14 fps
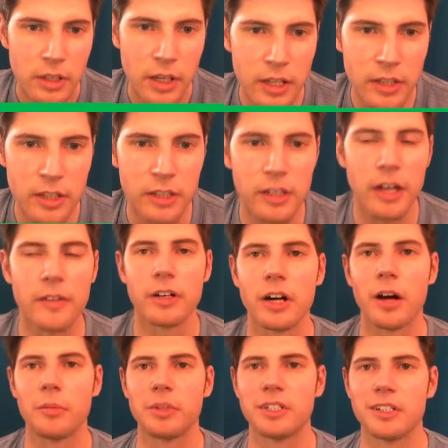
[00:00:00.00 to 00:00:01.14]
And then they'll have a
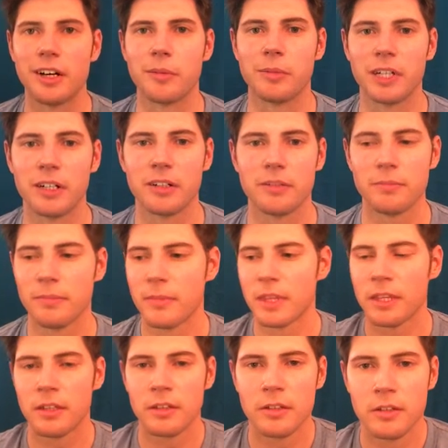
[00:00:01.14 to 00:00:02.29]
common denominator.
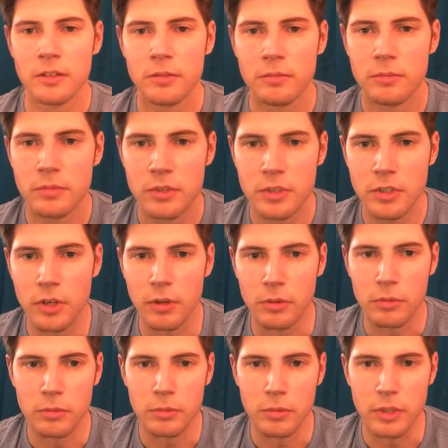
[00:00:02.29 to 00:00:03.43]
So
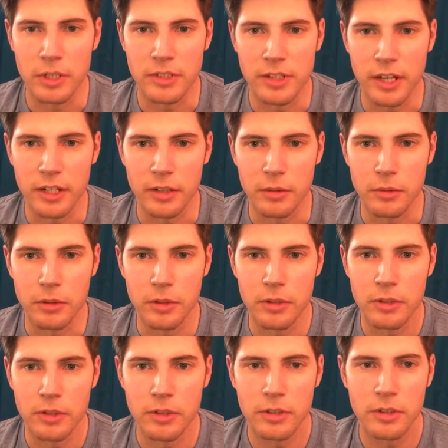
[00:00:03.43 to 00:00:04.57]
what does that equal?
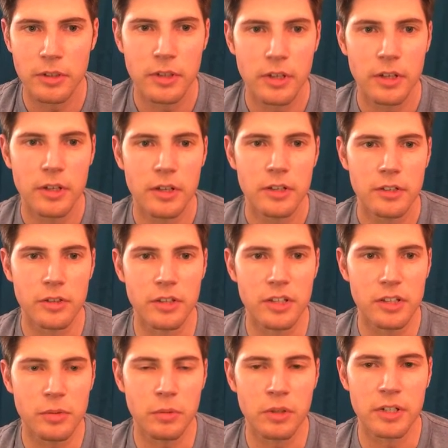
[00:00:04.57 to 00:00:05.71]
So
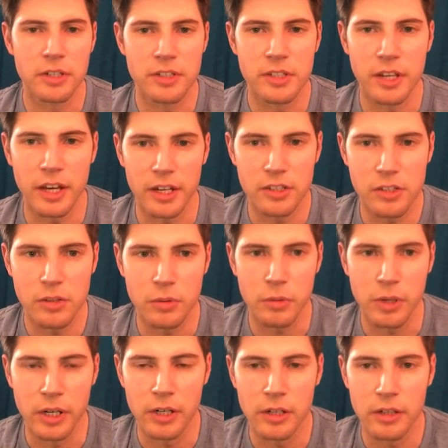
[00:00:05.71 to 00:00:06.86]
this one, it's x
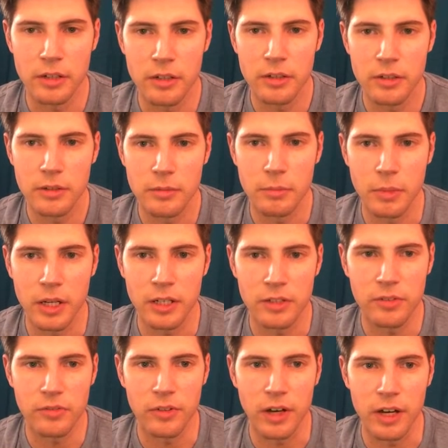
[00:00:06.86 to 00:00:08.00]
squared
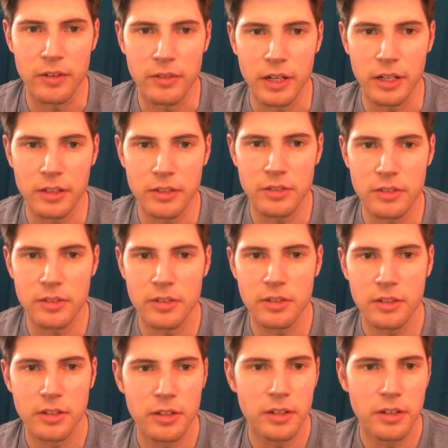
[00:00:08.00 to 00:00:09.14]
minus 5x
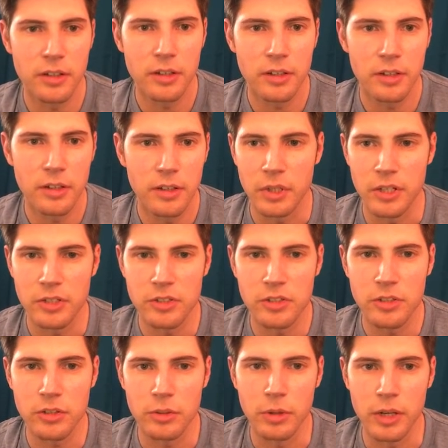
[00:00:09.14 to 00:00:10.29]
plus
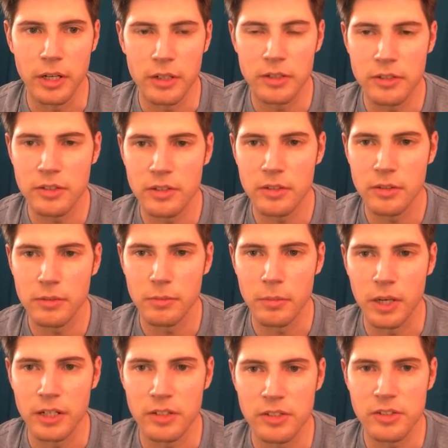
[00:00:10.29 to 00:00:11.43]
2x
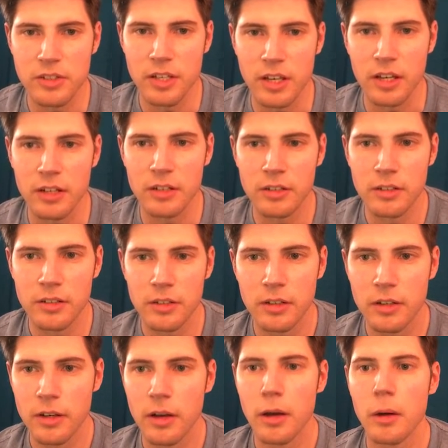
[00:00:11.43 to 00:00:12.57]
minus 10
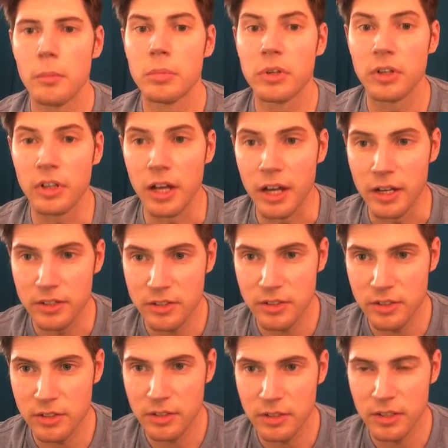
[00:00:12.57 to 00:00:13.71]

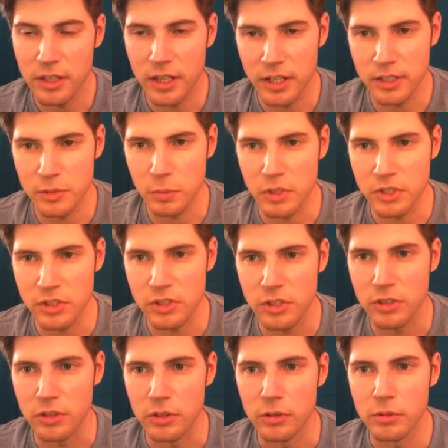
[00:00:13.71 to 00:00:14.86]
plus x plus
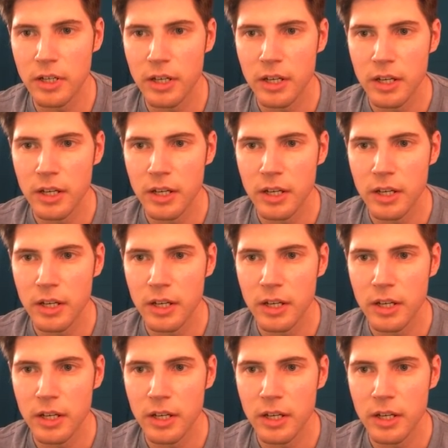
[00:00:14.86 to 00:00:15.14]
2